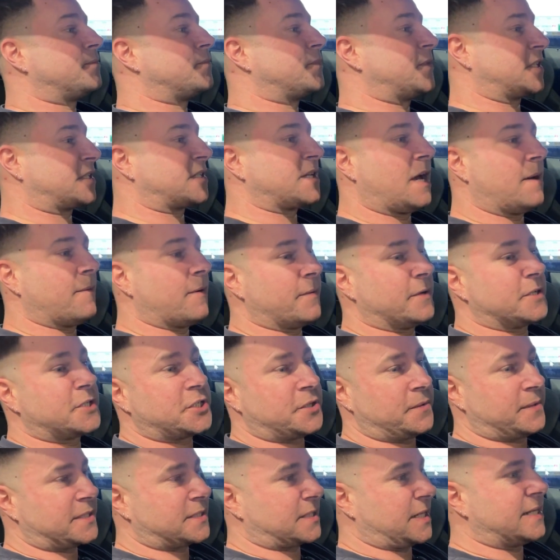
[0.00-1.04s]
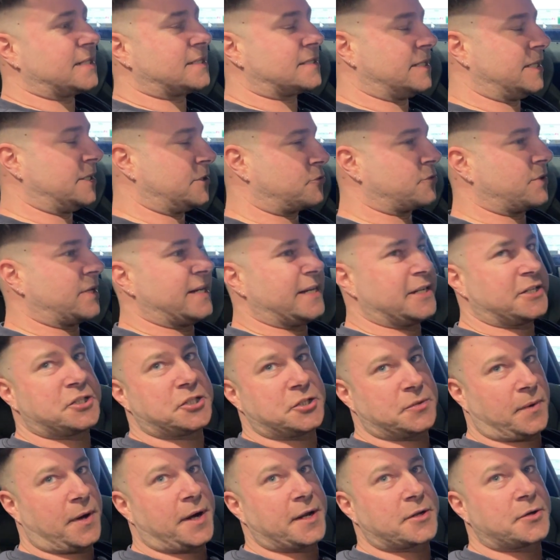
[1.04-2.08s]
The turbo issue is literally an
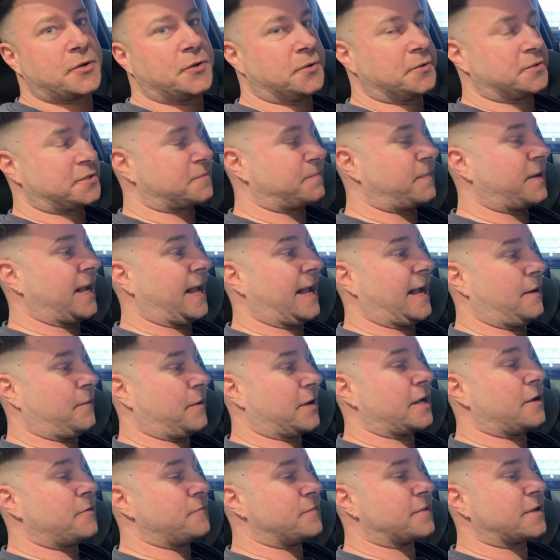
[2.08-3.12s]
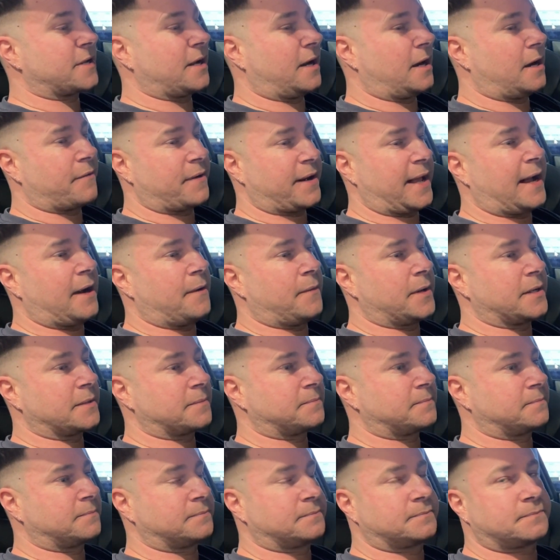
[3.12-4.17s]
issue I caused by how I own the car and how I
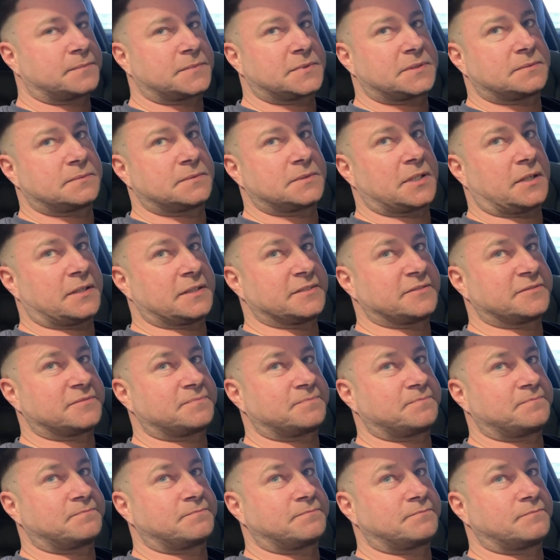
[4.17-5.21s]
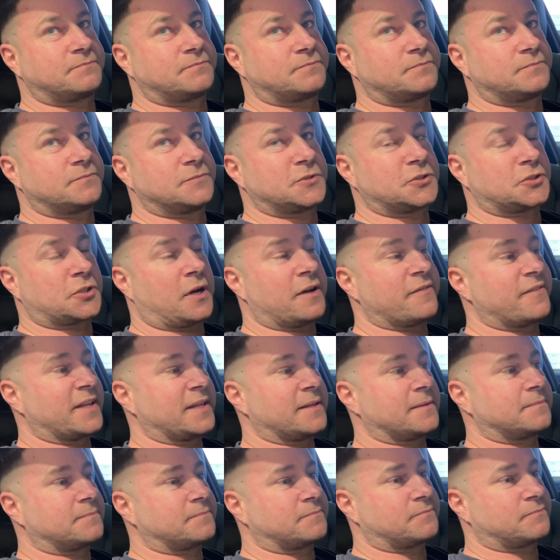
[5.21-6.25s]
kind of drive
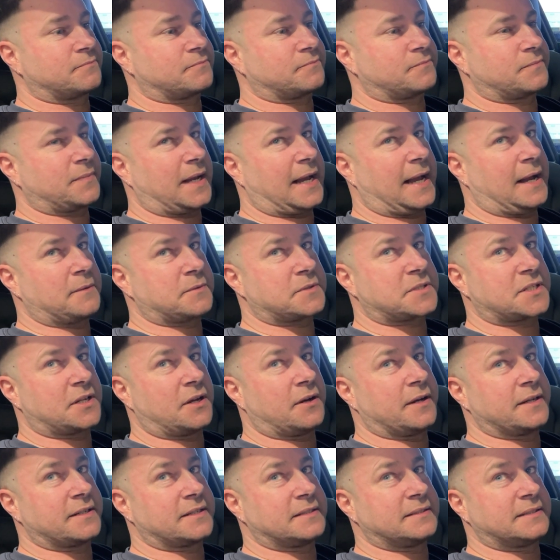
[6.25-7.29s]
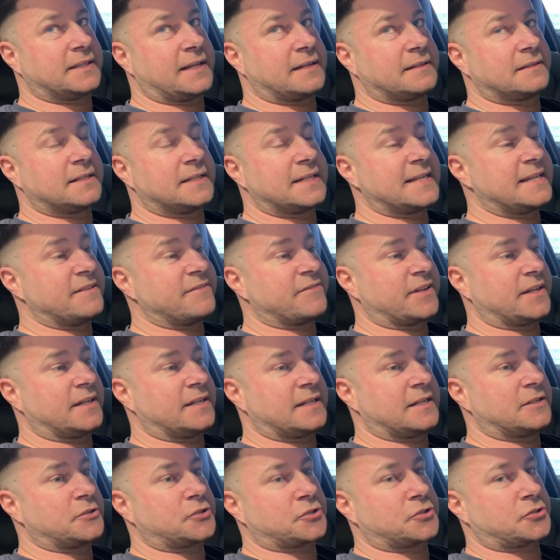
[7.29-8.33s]
it outside and then leave it
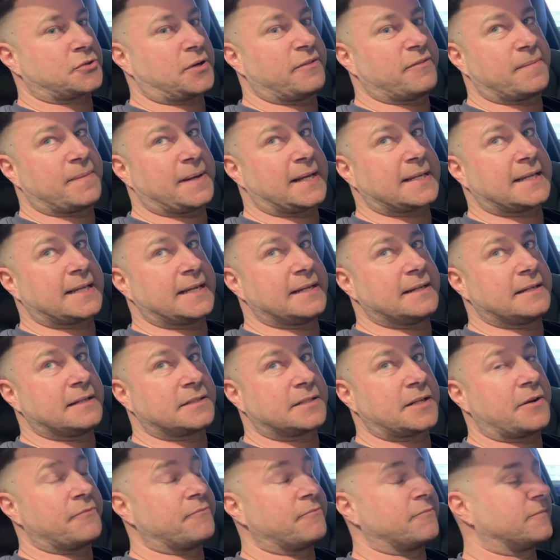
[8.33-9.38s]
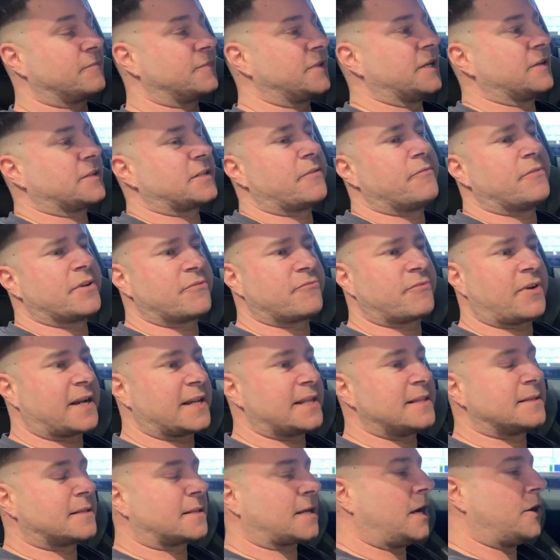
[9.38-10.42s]
and then just drive it back in and don't really run
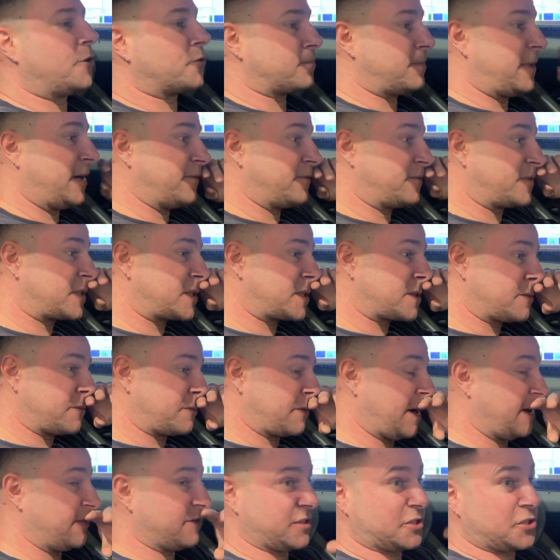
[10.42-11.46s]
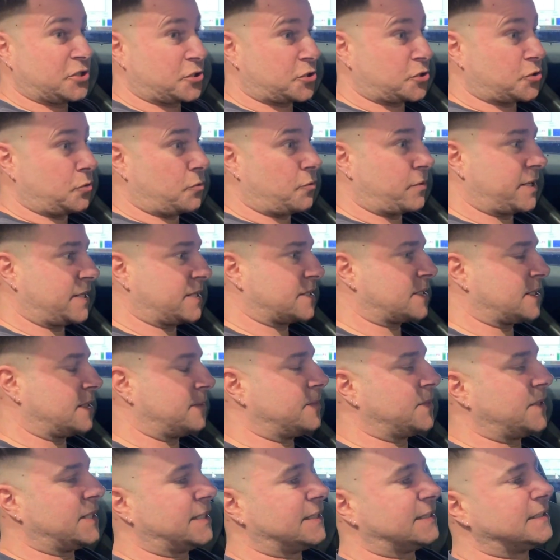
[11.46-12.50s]
it in the cold months rather than just storing it
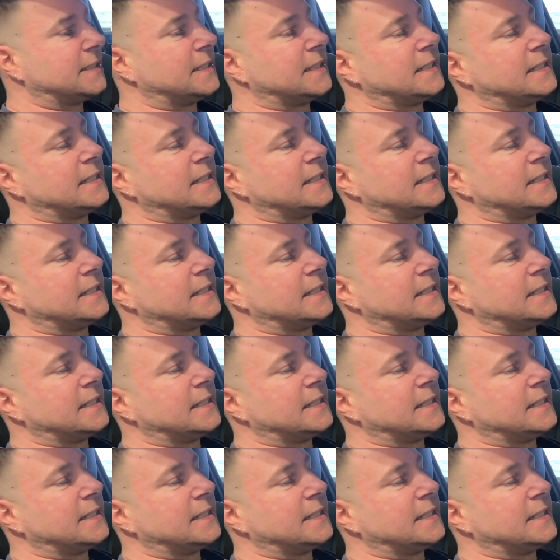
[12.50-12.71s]
somewhere.